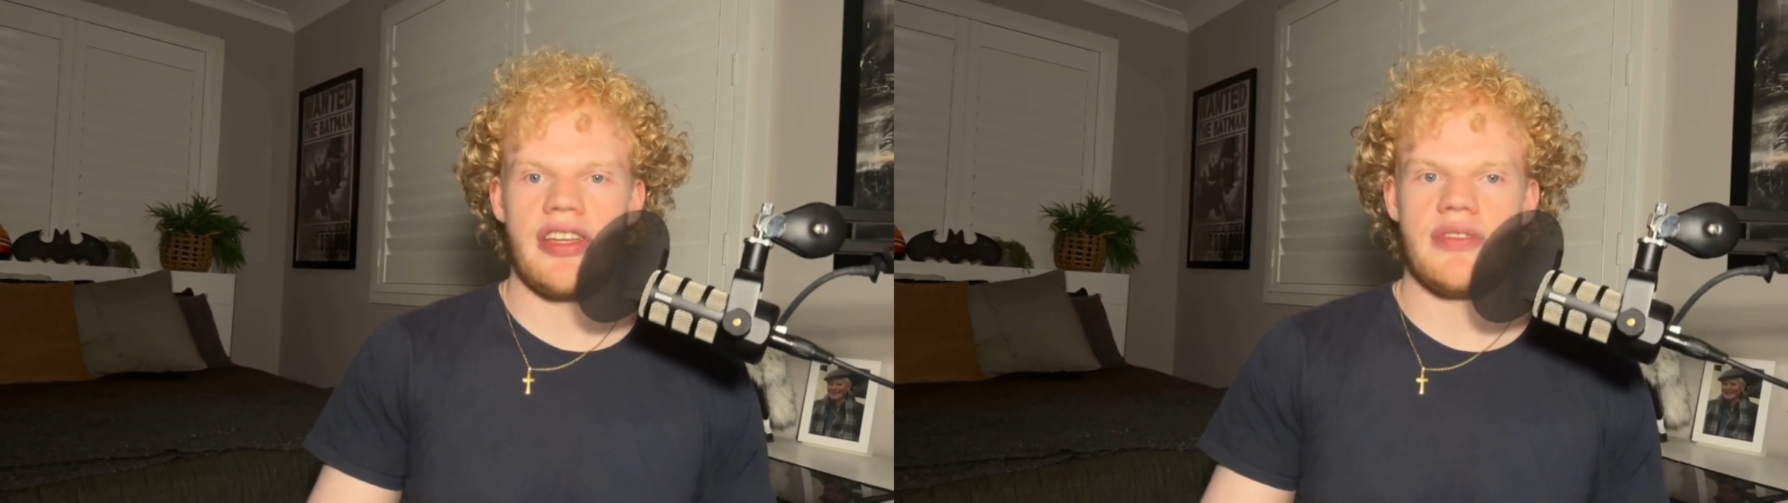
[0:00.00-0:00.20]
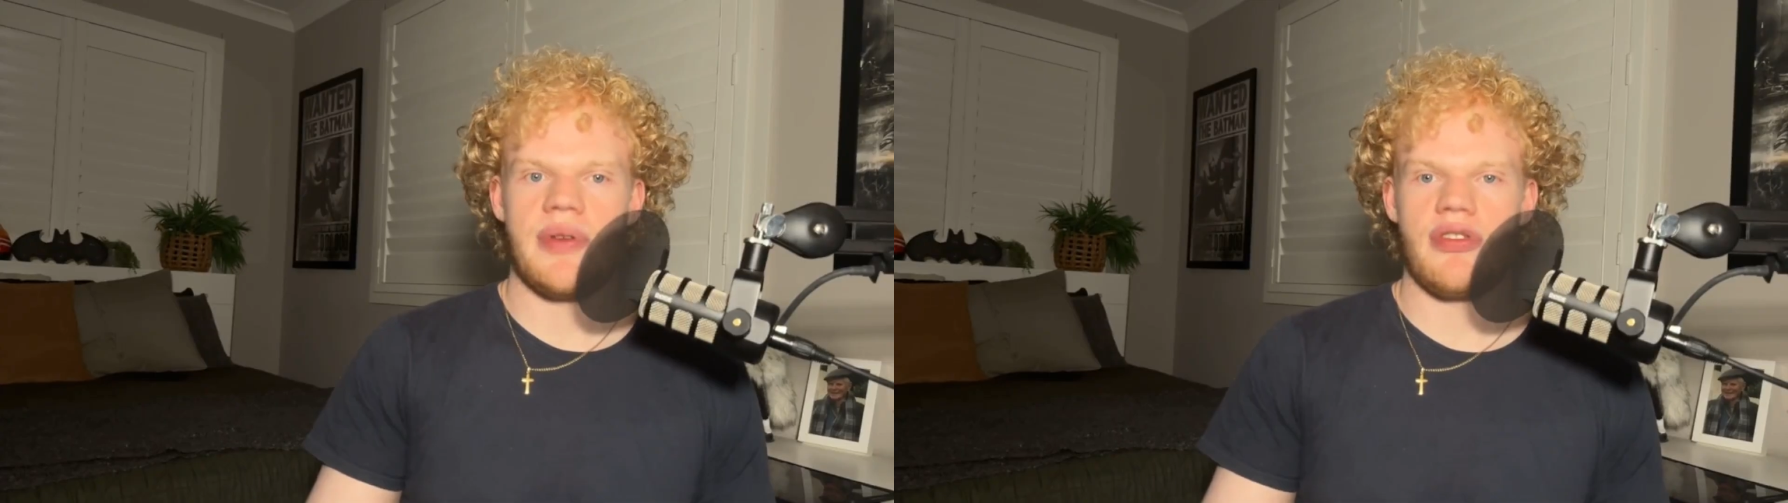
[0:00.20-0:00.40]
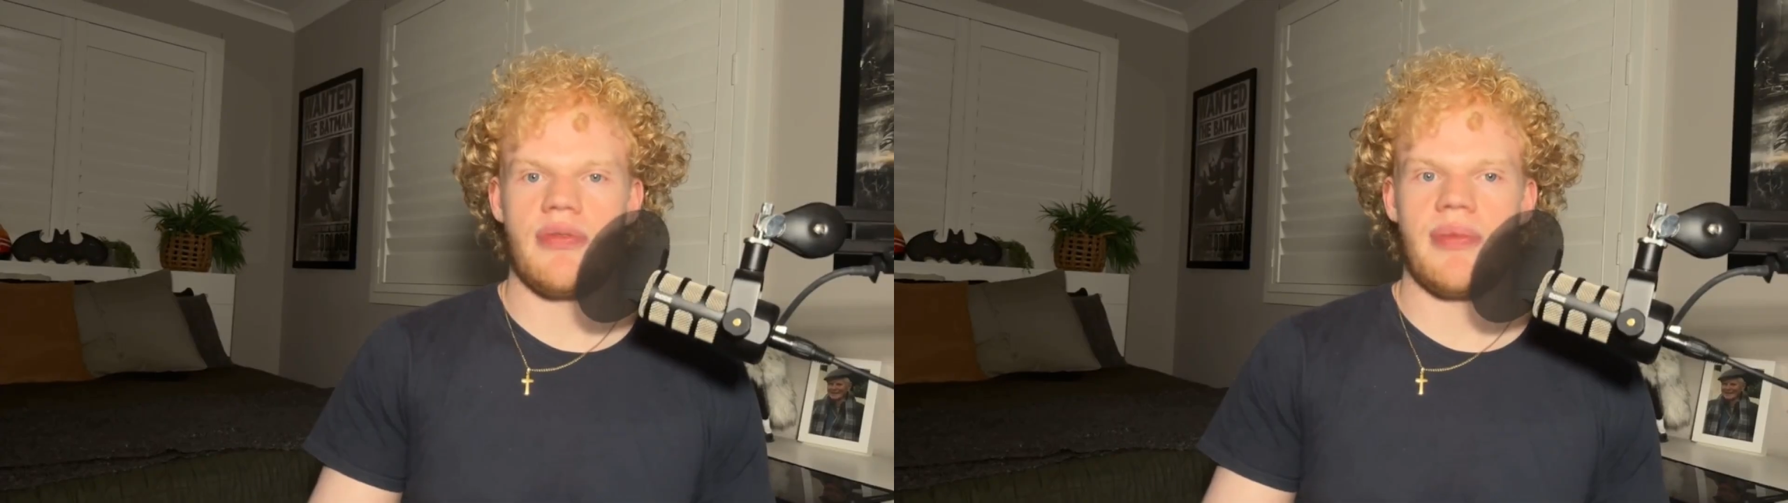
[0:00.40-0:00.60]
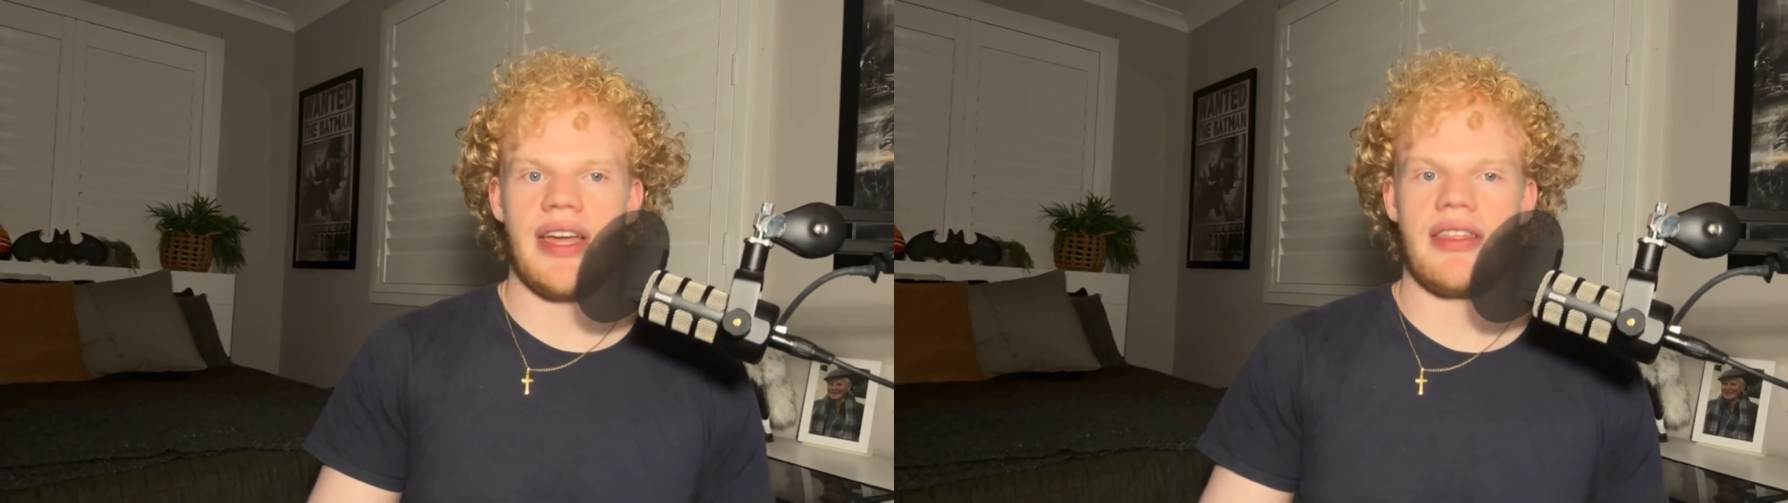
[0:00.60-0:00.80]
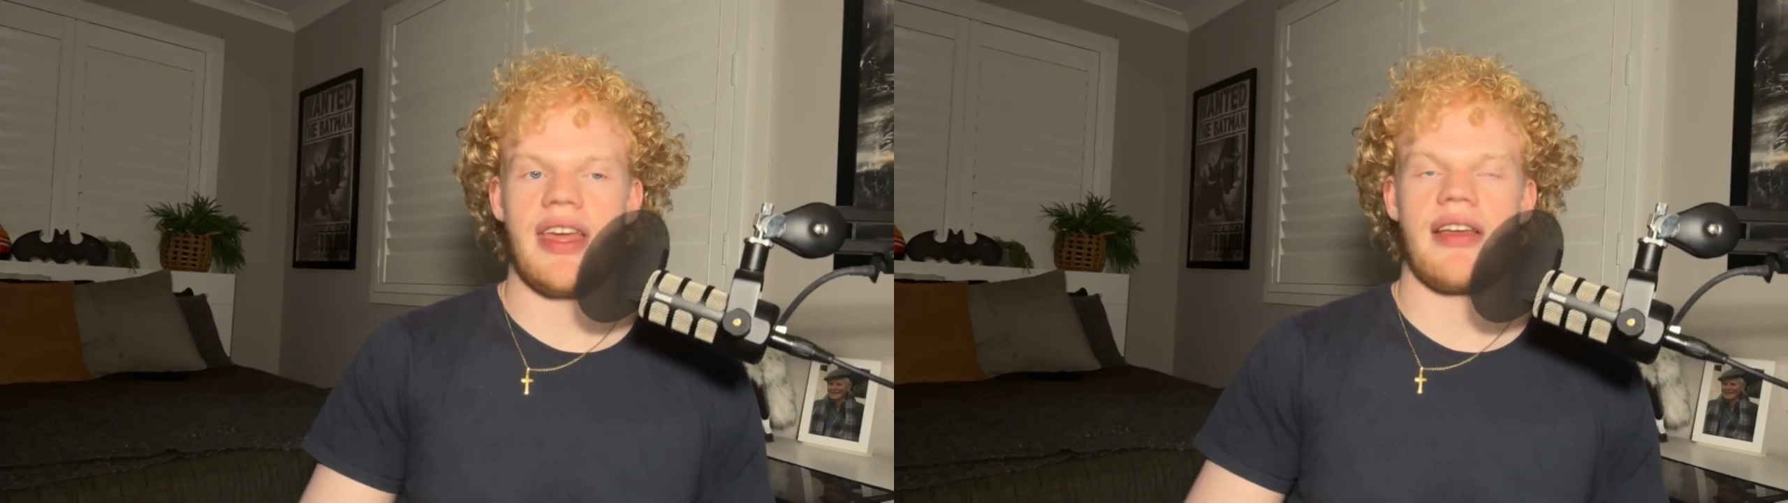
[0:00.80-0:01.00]
to be able to
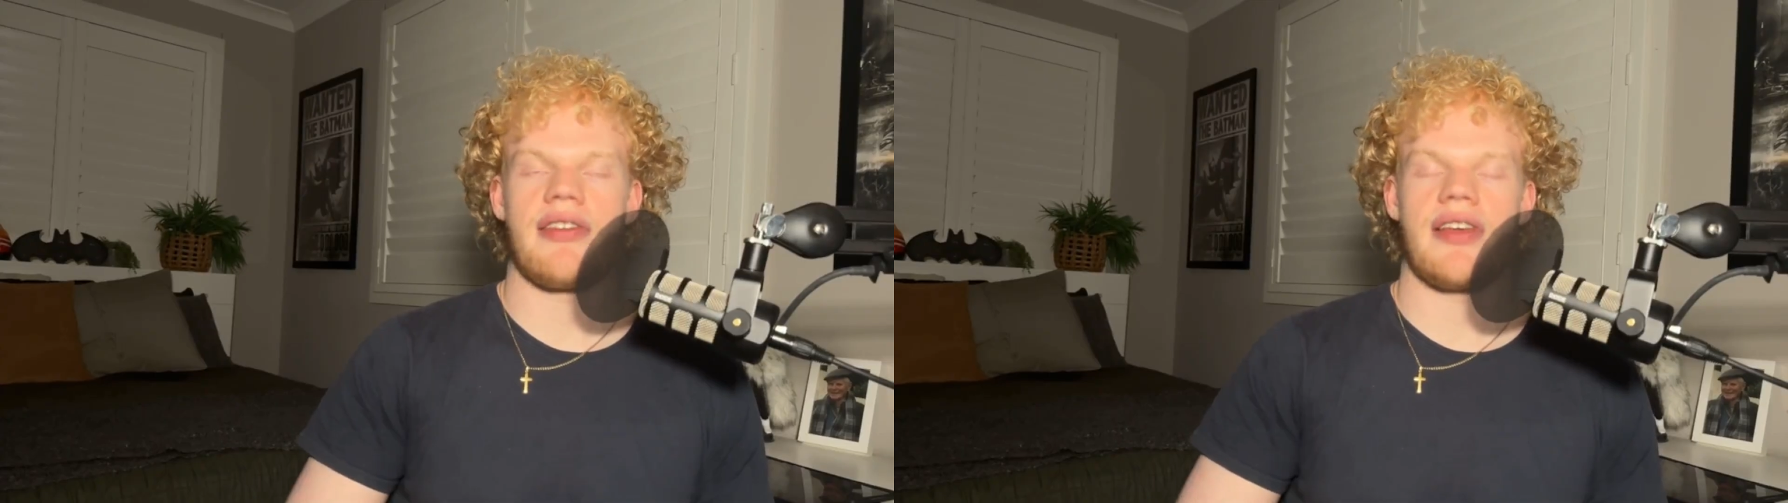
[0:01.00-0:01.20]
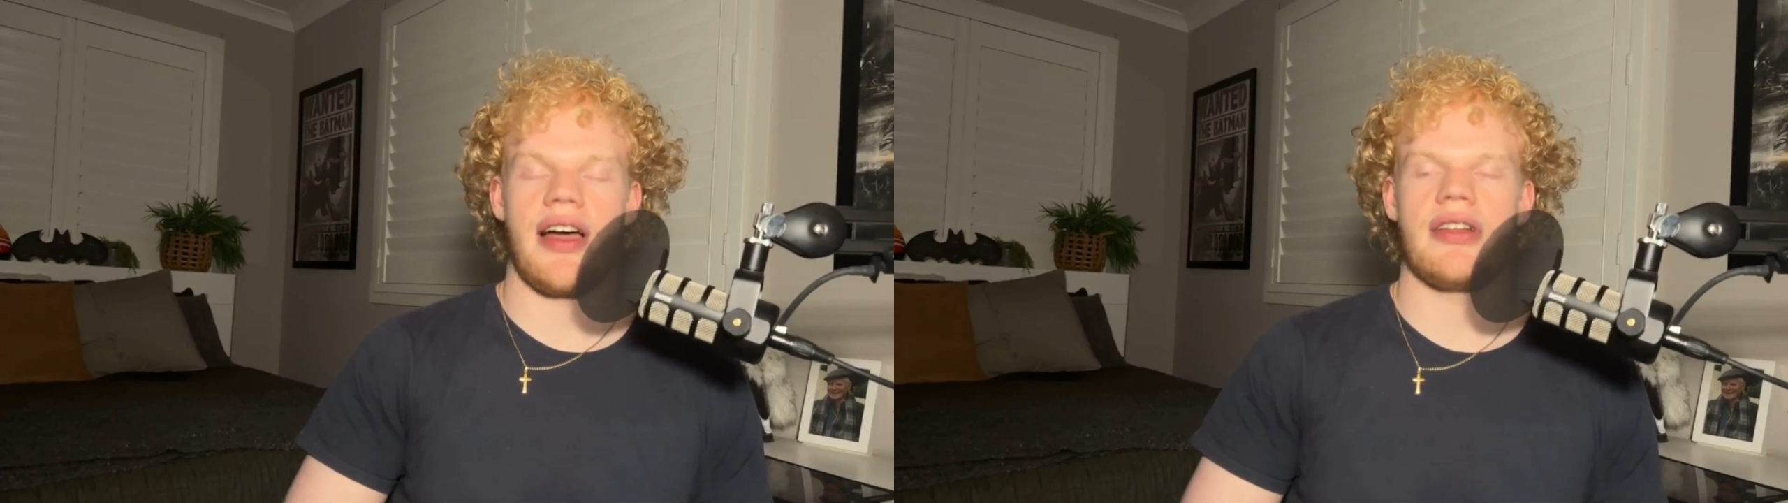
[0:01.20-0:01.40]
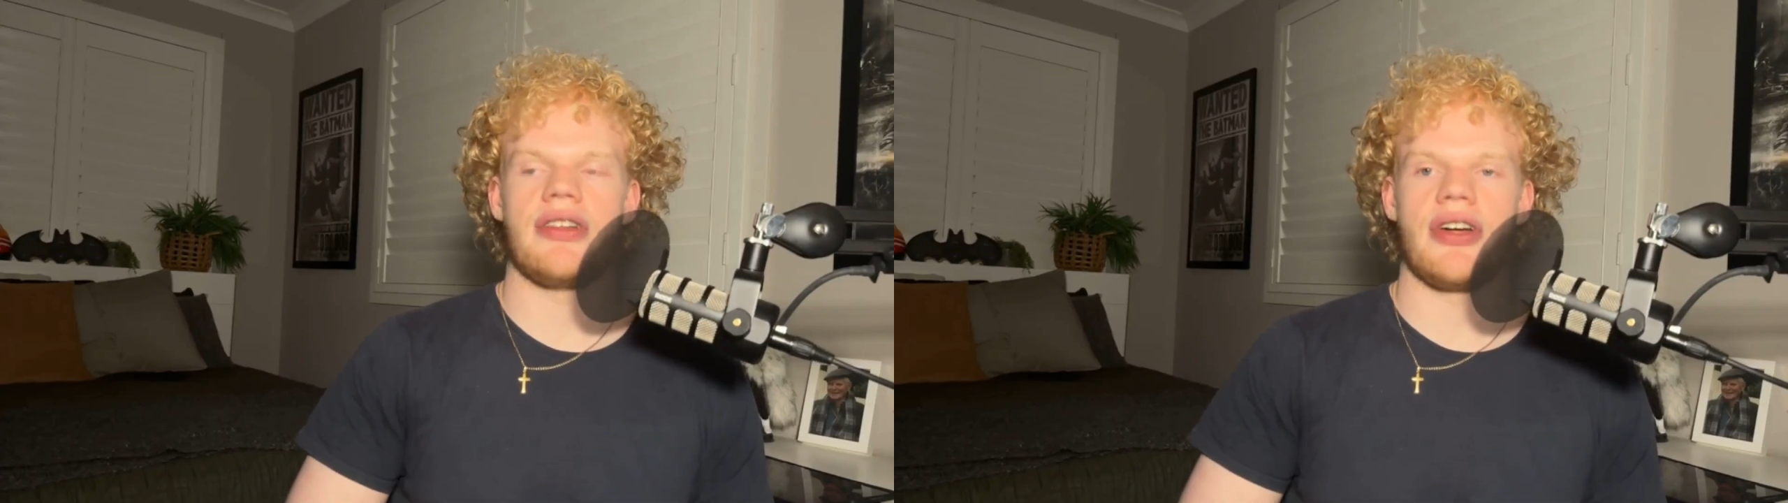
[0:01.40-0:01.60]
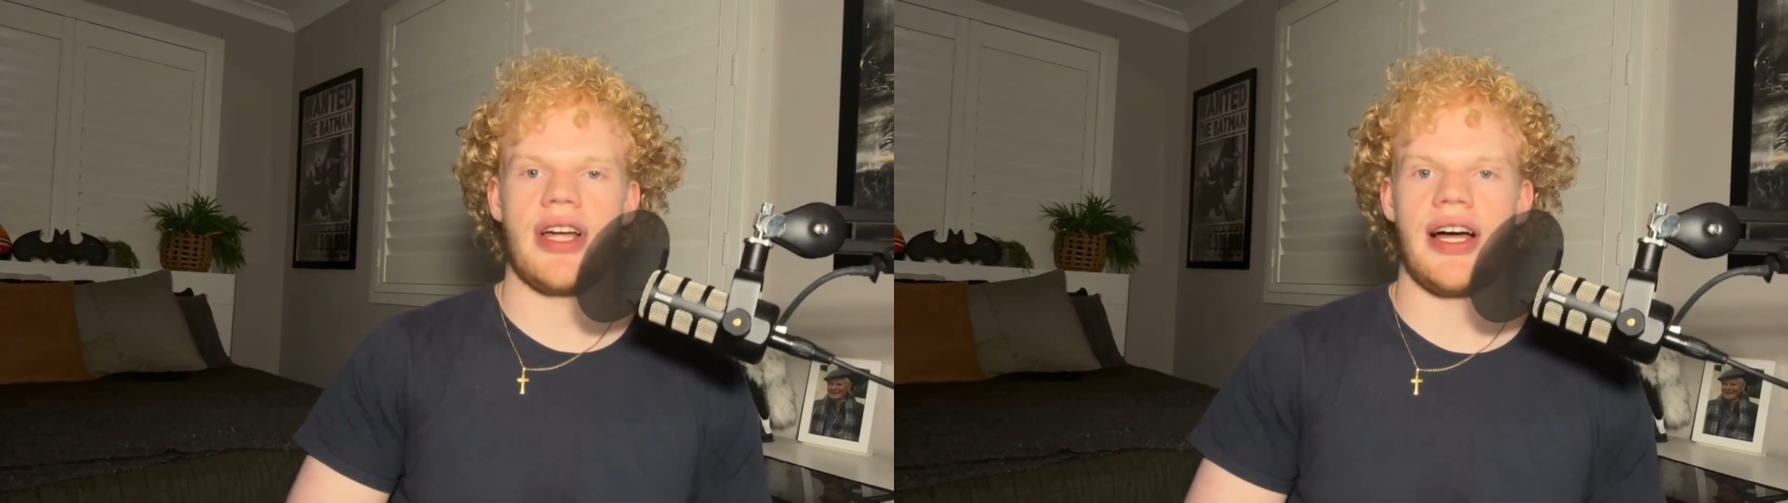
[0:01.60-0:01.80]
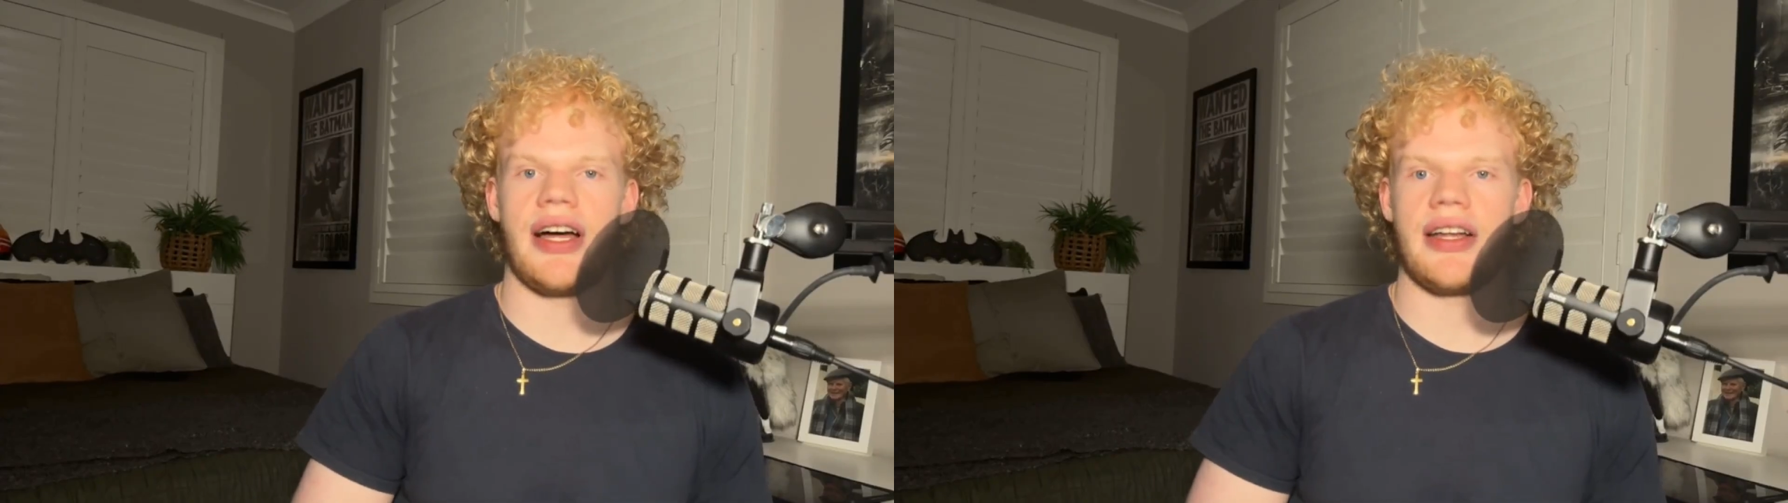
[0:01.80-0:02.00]
make the exercise a
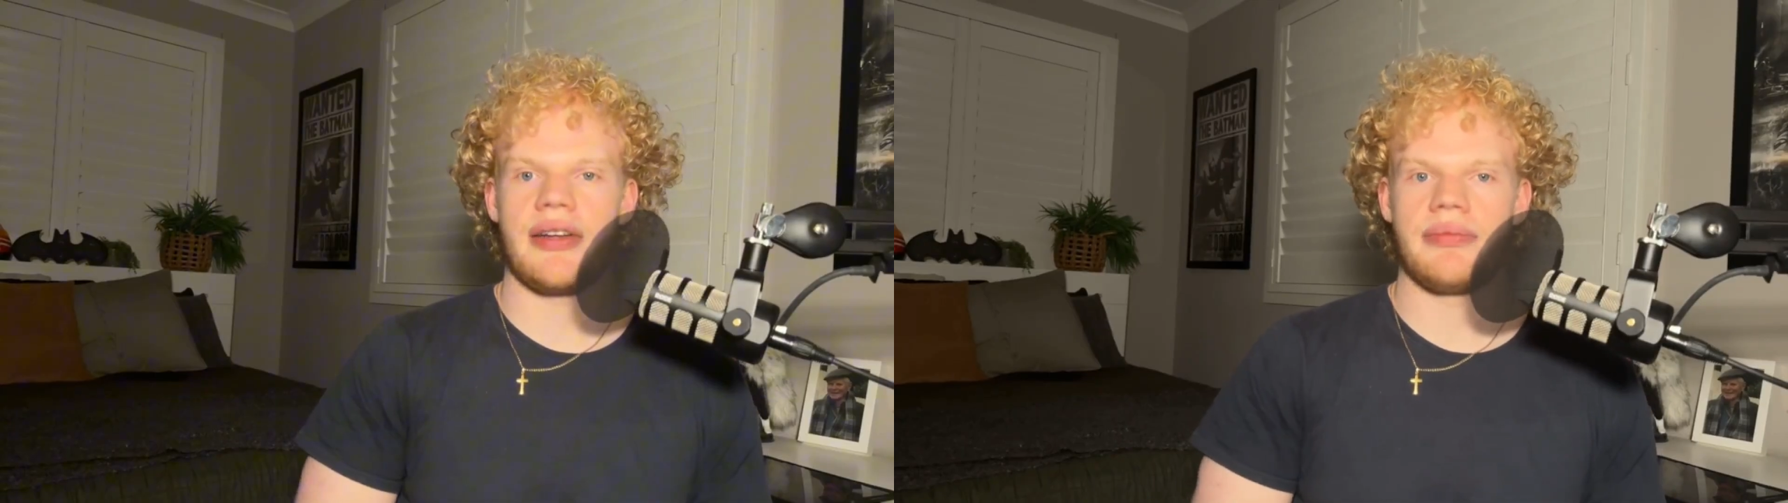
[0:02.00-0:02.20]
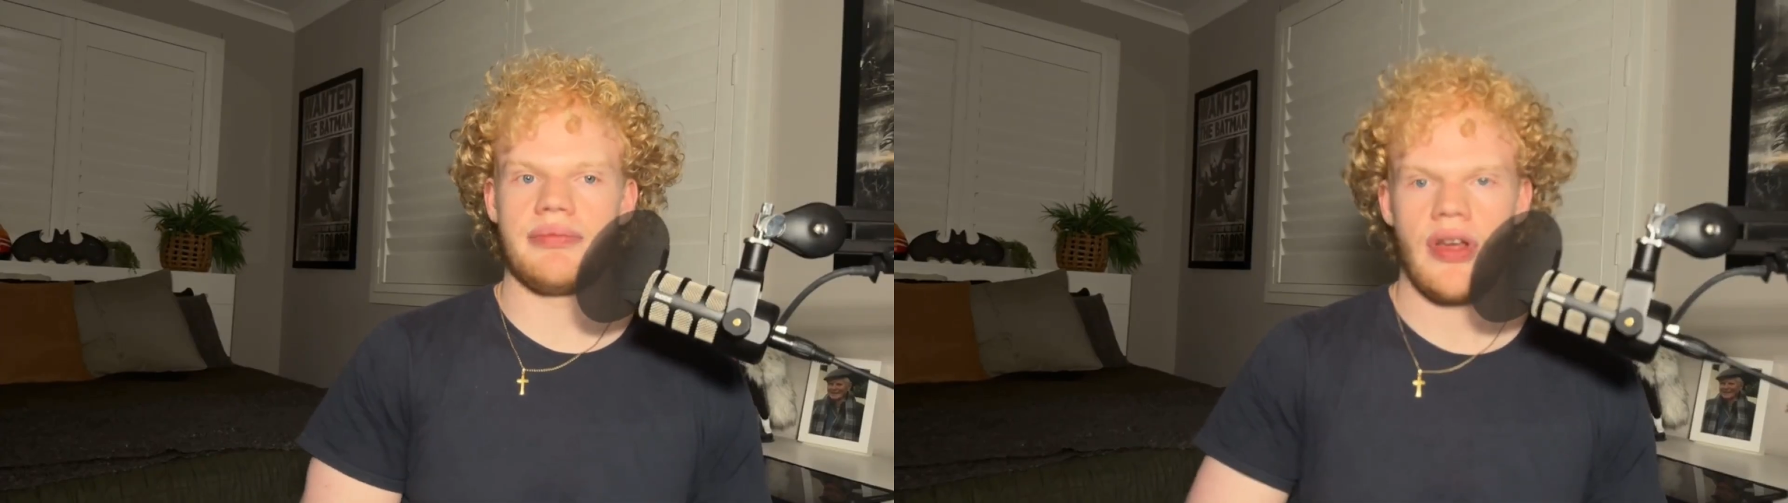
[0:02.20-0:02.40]
lot harder.